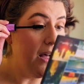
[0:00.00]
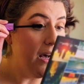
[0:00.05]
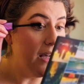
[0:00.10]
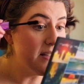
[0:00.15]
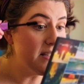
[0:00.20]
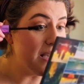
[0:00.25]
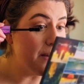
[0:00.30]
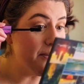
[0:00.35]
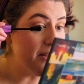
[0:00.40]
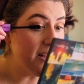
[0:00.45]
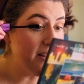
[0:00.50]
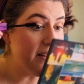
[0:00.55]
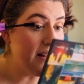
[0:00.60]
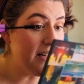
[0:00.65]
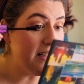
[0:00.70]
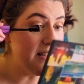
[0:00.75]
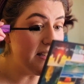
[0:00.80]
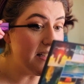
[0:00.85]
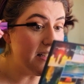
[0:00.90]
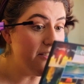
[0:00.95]
Something that
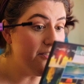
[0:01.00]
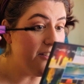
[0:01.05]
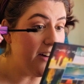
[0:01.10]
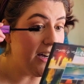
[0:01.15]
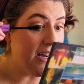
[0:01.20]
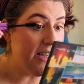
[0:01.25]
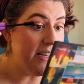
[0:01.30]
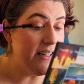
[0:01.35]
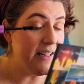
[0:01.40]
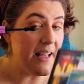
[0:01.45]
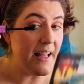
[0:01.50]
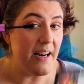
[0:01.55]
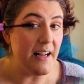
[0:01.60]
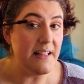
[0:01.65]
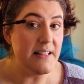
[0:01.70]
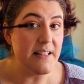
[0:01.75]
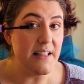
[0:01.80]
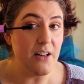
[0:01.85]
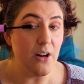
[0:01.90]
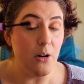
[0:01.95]
I did find, and I
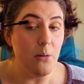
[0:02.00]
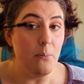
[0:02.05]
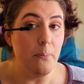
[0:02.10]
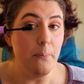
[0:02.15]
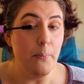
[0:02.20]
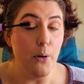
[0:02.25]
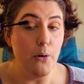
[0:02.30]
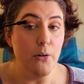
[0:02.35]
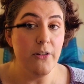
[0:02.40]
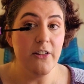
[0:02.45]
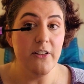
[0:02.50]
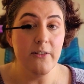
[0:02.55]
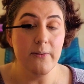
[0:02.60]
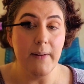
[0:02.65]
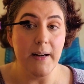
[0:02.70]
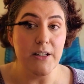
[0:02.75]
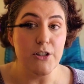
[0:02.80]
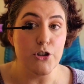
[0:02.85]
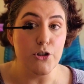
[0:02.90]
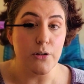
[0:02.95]
did on both of
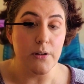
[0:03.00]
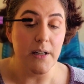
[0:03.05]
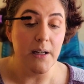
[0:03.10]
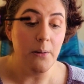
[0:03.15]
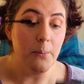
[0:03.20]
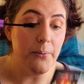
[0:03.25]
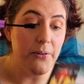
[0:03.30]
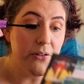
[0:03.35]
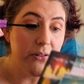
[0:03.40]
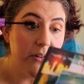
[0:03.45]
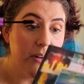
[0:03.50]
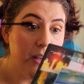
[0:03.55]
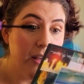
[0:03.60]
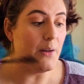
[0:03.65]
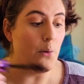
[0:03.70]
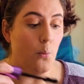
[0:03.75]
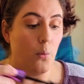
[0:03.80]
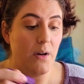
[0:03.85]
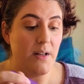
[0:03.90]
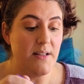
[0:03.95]
my trips,
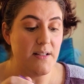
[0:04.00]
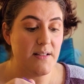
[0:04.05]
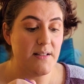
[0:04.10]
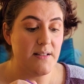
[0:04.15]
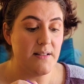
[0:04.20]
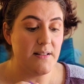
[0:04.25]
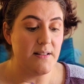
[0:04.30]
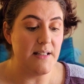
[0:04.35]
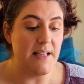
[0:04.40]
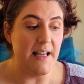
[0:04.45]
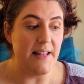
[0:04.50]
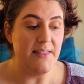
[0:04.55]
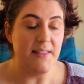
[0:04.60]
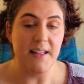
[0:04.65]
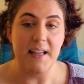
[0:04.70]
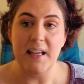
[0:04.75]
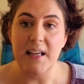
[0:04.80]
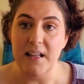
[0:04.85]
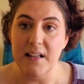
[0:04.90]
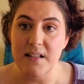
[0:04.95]
was get the
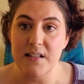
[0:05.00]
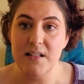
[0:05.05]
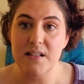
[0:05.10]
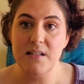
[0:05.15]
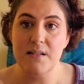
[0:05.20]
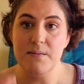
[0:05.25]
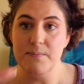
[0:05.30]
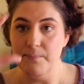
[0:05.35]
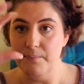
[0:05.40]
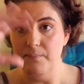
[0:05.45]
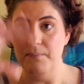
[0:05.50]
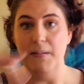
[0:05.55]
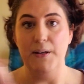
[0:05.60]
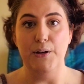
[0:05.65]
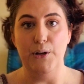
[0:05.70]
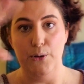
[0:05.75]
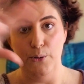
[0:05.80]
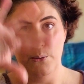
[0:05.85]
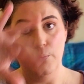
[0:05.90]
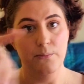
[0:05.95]
kids
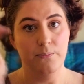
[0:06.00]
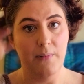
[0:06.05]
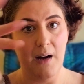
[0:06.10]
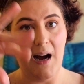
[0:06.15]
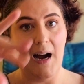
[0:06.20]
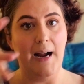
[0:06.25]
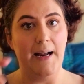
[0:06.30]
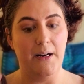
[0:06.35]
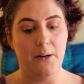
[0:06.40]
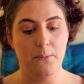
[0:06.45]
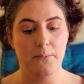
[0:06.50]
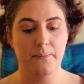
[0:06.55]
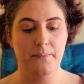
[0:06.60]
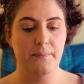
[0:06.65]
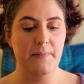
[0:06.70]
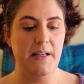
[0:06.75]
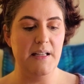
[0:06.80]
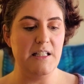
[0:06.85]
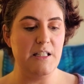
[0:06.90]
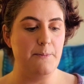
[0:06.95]
menu item,
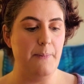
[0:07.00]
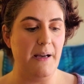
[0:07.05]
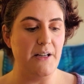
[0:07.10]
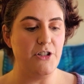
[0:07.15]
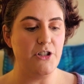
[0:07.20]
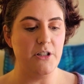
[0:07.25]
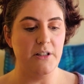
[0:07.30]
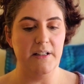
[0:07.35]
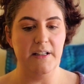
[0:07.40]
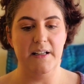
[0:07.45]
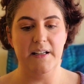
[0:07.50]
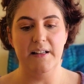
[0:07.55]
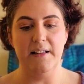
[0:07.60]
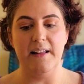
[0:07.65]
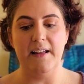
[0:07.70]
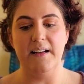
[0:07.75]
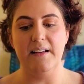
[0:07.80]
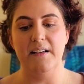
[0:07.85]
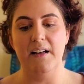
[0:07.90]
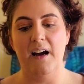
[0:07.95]
especially
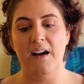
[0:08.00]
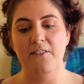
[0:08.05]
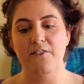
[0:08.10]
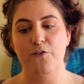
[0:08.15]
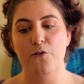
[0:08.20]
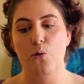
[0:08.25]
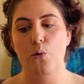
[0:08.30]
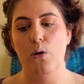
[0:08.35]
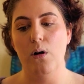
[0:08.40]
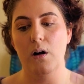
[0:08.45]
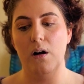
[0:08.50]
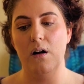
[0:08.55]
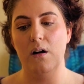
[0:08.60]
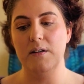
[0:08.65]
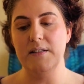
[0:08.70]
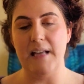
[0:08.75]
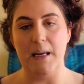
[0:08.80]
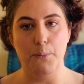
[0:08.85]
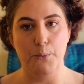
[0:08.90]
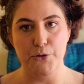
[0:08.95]
like not for
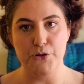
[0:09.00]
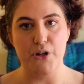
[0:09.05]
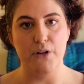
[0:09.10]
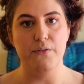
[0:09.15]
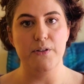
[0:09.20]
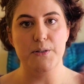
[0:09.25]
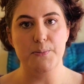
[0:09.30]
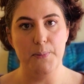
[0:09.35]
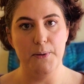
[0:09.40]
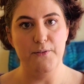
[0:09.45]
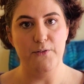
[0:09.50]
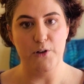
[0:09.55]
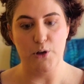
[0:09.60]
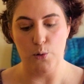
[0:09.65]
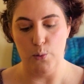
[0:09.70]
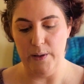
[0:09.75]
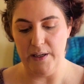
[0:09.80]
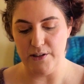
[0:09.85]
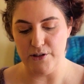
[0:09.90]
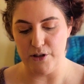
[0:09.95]
table service, but for
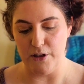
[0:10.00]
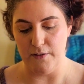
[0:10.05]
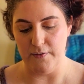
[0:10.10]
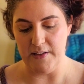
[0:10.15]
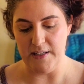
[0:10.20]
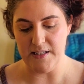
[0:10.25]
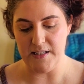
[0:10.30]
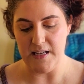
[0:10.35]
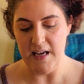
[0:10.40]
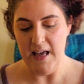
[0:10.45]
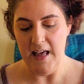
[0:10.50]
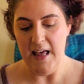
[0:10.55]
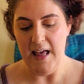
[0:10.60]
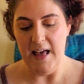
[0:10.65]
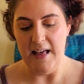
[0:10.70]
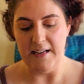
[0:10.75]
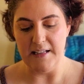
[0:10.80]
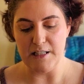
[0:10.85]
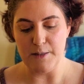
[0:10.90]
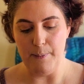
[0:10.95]
quick service.
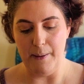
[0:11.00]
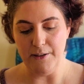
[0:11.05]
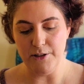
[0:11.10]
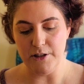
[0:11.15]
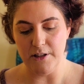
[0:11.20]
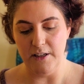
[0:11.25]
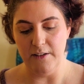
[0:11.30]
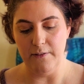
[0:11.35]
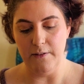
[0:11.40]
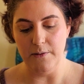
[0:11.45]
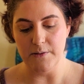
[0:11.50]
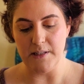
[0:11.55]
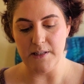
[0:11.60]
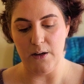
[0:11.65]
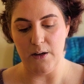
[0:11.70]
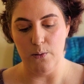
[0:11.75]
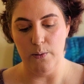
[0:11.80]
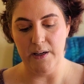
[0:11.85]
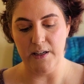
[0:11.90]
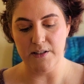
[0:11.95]
And especially if it was
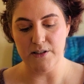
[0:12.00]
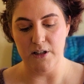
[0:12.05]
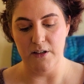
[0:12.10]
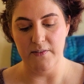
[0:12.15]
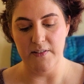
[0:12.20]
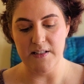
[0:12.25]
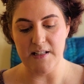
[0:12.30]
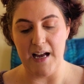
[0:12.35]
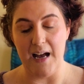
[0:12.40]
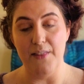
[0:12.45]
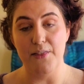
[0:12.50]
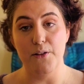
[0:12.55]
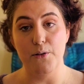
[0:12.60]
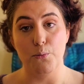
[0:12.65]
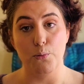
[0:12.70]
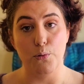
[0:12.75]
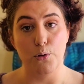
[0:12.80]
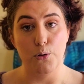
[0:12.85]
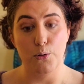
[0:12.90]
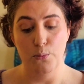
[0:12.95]
quick service at the
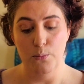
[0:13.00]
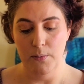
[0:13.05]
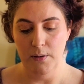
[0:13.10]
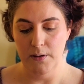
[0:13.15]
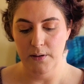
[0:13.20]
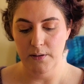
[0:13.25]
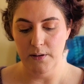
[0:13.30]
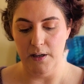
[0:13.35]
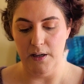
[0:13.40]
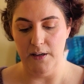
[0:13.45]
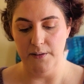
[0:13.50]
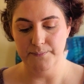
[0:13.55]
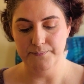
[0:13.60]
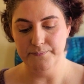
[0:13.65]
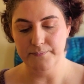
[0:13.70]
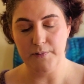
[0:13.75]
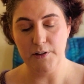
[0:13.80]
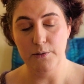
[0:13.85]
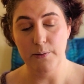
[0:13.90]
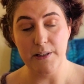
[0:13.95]
room,
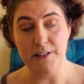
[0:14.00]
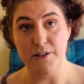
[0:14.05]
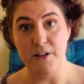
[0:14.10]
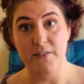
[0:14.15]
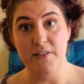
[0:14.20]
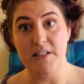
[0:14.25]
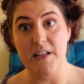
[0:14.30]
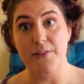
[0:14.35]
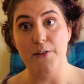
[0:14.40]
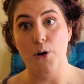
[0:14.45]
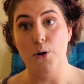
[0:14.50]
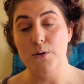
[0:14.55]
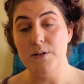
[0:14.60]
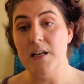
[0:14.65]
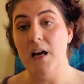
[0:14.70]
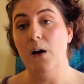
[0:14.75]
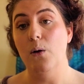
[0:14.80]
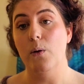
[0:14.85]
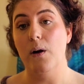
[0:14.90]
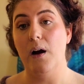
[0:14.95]
quick service at the
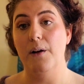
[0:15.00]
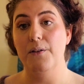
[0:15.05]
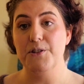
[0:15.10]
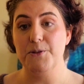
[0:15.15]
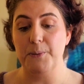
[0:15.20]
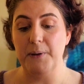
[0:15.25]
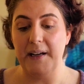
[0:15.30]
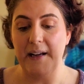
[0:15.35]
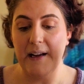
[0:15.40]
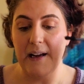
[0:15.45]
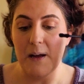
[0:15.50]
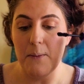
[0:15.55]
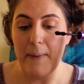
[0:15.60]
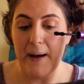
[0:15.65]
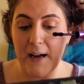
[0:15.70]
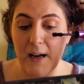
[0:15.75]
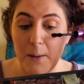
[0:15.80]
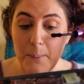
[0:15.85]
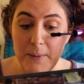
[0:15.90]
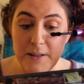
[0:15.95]
hotel where I was bringing it
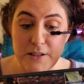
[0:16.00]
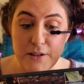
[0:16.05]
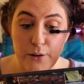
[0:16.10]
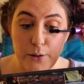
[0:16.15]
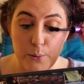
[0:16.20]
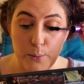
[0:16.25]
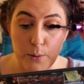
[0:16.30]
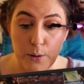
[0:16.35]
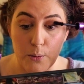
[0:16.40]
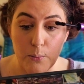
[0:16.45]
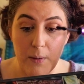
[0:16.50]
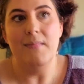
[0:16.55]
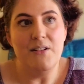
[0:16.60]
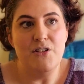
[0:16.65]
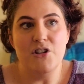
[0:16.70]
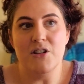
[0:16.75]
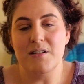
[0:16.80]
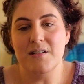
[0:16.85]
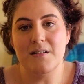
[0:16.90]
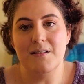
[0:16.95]
back up into the room.
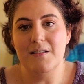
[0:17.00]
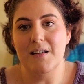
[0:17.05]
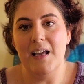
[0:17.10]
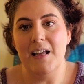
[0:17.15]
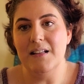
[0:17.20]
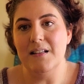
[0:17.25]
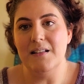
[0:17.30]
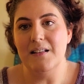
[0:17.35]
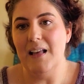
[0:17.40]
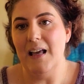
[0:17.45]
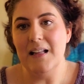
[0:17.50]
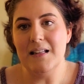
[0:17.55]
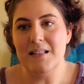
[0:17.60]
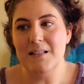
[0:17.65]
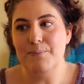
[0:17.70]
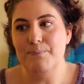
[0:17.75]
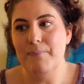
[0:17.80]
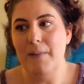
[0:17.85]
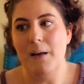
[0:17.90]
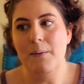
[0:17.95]
Just it's
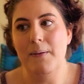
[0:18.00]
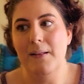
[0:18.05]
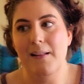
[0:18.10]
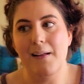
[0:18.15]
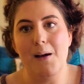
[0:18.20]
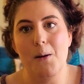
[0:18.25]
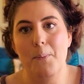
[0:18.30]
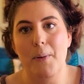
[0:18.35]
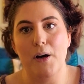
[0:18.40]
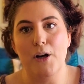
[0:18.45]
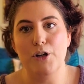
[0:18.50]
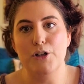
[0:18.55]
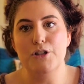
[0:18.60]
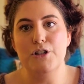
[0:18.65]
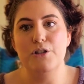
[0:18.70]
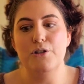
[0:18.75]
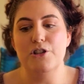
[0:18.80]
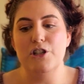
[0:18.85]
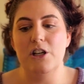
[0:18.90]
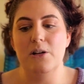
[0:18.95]
maybe like $1 or
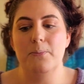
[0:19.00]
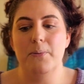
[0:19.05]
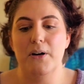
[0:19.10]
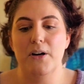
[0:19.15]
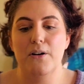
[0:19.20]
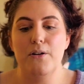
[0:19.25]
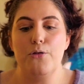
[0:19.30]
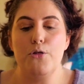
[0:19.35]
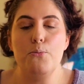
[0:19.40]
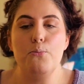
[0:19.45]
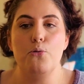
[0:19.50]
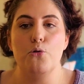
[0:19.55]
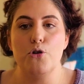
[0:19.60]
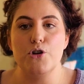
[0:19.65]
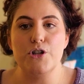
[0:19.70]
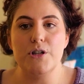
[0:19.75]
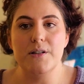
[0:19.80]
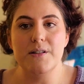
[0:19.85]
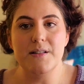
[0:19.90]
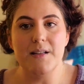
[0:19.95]
$2 cheaper. The
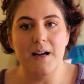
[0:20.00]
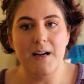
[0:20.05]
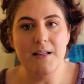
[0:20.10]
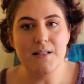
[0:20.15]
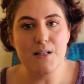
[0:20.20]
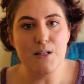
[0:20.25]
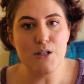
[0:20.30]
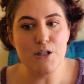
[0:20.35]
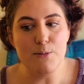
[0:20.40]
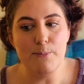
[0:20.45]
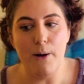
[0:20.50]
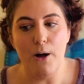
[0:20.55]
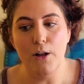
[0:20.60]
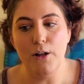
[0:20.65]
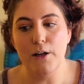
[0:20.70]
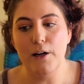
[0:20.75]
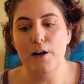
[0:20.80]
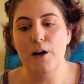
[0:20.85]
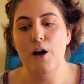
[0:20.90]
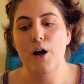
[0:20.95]
portion size is
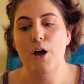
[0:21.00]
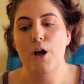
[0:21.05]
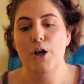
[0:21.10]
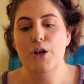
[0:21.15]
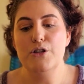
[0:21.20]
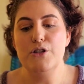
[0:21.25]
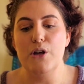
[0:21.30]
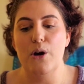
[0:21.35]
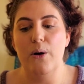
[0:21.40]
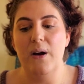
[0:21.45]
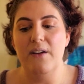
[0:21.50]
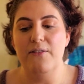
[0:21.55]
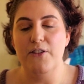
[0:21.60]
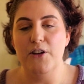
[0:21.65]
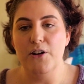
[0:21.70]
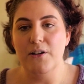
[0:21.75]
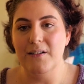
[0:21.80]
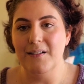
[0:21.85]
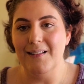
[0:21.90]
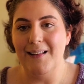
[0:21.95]
smaller. So if
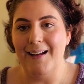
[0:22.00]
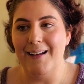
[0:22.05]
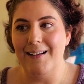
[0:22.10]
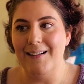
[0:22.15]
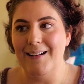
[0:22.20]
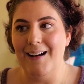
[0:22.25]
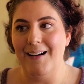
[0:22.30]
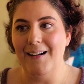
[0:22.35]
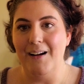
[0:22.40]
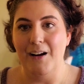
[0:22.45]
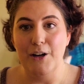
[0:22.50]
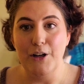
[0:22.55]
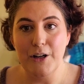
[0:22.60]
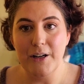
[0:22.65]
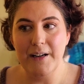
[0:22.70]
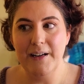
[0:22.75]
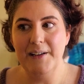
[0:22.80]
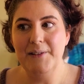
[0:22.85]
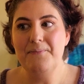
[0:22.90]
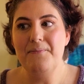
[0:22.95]
you're like not
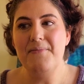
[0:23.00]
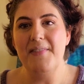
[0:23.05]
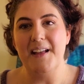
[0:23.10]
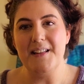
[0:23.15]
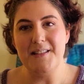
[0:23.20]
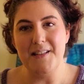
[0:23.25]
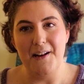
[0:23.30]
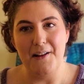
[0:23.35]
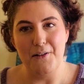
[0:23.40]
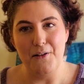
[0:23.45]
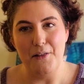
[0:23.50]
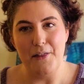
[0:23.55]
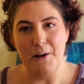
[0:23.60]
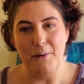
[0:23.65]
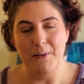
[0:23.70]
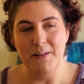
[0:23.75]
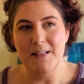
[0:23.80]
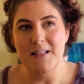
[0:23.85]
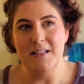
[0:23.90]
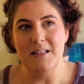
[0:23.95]
hungry, that's another thing
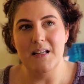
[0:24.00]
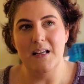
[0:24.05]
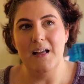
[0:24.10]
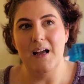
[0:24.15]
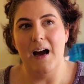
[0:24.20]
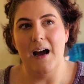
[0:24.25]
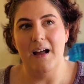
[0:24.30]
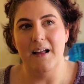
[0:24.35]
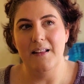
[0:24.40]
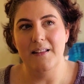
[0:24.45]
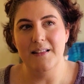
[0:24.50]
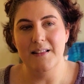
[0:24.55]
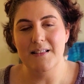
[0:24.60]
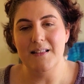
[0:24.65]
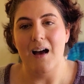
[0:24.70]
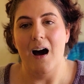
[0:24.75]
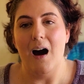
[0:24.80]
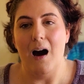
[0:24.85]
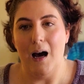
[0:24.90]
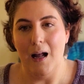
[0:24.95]
with Disney. It's
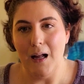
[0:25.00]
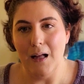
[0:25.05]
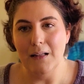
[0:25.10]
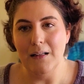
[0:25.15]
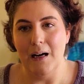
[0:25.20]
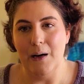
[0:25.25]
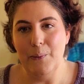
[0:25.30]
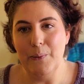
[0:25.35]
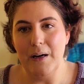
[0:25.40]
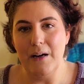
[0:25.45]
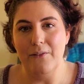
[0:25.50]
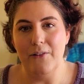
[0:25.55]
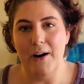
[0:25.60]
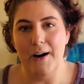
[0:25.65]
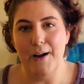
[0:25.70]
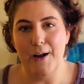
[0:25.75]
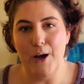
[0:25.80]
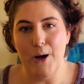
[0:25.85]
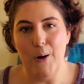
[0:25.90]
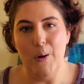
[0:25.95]
hot a lot whenever
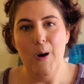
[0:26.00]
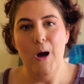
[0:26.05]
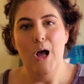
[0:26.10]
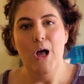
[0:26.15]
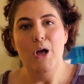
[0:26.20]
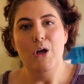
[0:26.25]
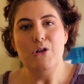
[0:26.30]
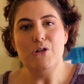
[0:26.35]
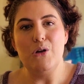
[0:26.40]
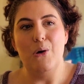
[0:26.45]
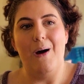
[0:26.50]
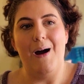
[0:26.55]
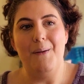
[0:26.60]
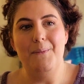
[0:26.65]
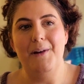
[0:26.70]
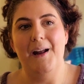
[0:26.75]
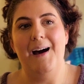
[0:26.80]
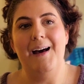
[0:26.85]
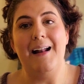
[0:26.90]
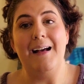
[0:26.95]
I go. So I'm
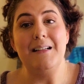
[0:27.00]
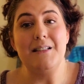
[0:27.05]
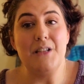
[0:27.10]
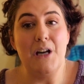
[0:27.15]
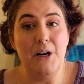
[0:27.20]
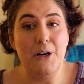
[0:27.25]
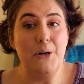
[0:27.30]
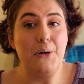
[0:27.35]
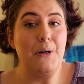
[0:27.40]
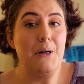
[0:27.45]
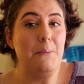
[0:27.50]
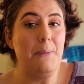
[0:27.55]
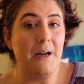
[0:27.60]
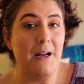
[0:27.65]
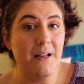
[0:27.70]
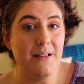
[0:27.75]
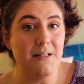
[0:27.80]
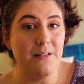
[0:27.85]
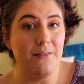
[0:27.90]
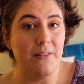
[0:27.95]
not as hungry
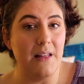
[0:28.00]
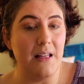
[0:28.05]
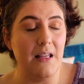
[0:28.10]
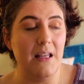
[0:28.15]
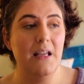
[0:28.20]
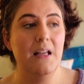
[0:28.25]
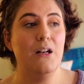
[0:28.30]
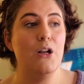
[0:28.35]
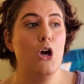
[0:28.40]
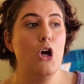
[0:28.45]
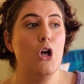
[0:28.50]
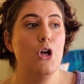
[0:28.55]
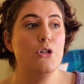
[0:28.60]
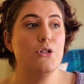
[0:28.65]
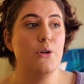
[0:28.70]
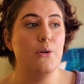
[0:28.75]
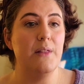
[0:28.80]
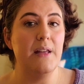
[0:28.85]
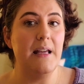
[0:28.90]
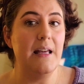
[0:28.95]
because of the heat.
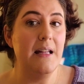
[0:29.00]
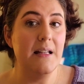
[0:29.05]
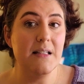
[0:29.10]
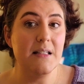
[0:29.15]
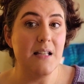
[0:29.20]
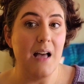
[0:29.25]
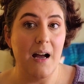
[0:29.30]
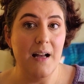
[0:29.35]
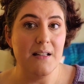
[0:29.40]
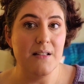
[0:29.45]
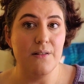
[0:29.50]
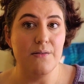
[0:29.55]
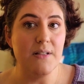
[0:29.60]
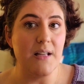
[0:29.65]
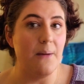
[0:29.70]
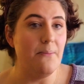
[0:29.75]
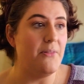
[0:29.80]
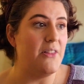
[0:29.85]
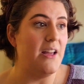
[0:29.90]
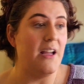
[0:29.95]
So the kid size of
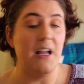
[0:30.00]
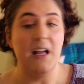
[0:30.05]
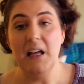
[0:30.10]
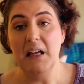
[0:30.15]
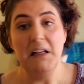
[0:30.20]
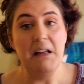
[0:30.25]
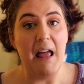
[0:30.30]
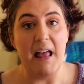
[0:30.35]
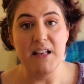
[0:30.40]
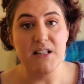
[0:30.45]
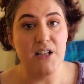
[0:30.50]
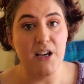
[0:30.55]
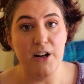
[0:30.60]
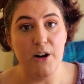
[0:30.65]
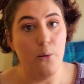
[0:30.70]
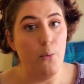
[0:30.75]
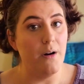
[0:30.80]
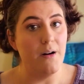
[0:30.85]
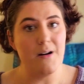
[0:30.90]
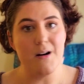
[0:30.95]
something is going to
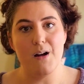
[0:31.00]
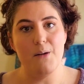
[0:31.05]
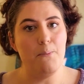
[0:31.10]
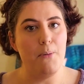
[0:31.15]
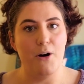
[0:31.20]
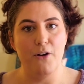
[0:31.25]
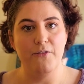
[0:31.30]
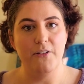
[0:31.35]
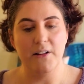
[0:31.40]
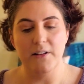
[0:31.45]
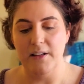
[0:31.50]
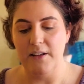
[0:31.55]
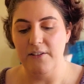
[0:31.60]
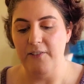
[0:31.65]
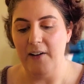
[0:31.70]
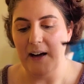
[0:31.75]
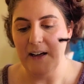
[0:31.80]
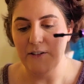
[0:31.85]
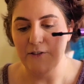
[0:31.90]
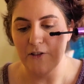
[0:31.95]
work perfectly
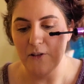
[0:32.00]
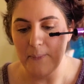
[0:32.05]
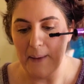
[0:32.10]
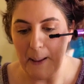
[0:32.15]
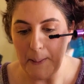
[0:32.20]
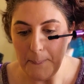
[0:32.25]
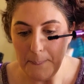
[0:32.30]
fine for me.